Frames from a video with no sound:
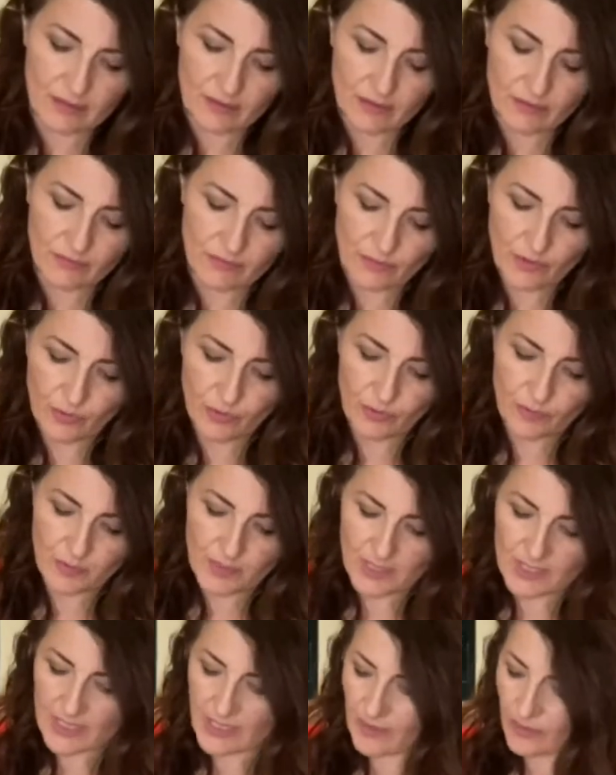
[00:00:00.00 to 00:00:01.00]
Roll them
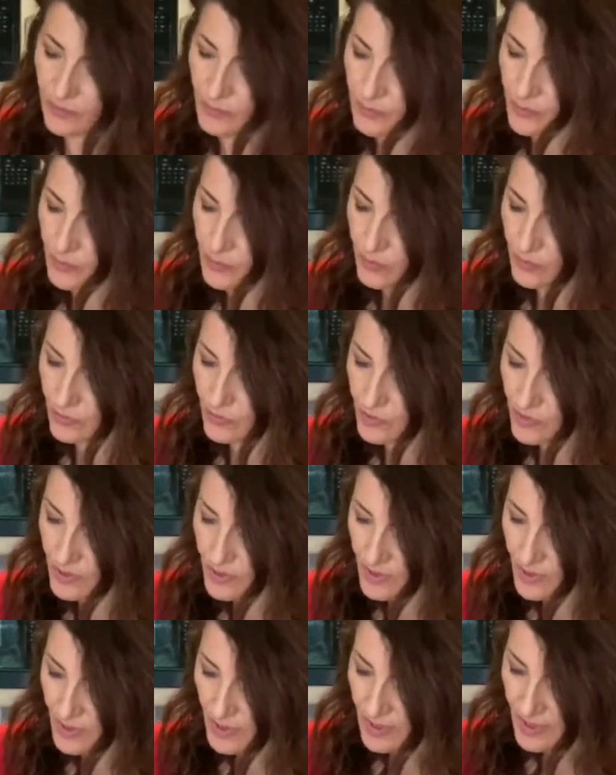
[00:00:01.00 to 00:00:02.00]
into little balls
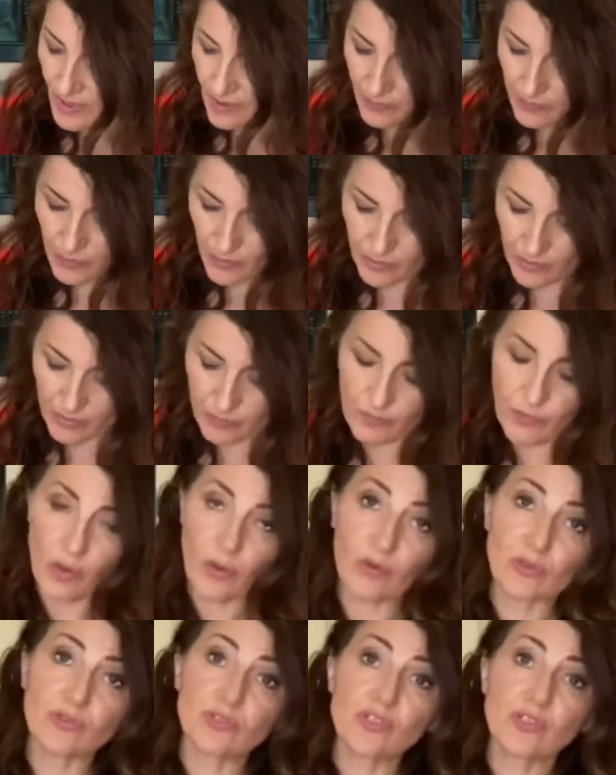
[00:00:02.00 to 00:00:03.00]
and put them
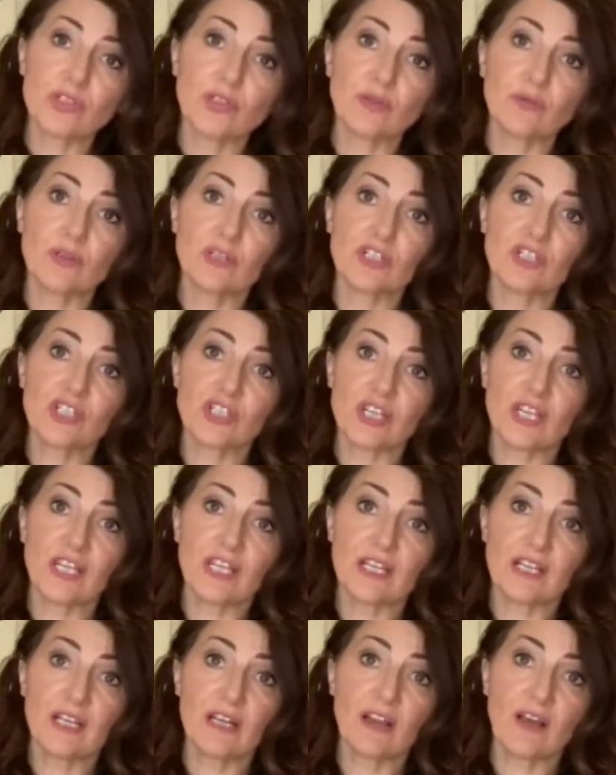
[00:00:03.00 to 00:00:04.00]
onto a
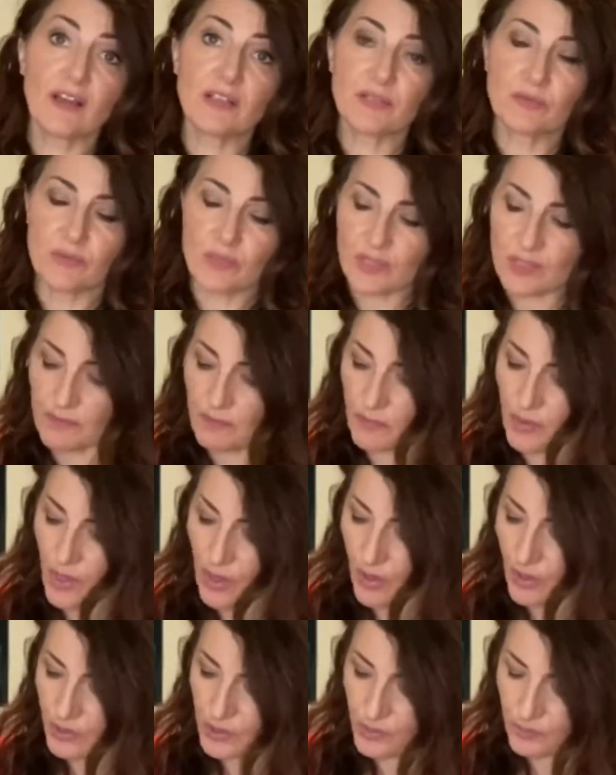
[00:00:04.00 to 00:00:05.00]
sheet lined with some
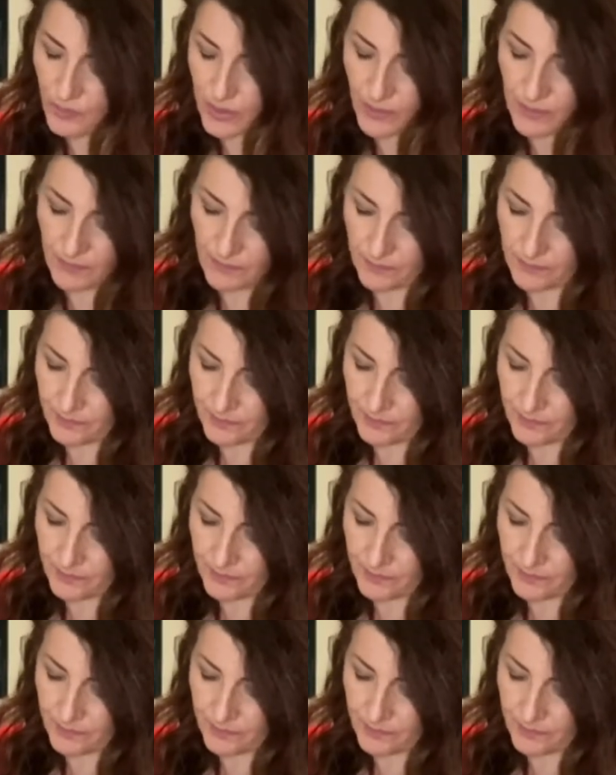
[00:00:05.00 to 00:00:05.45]
parchment.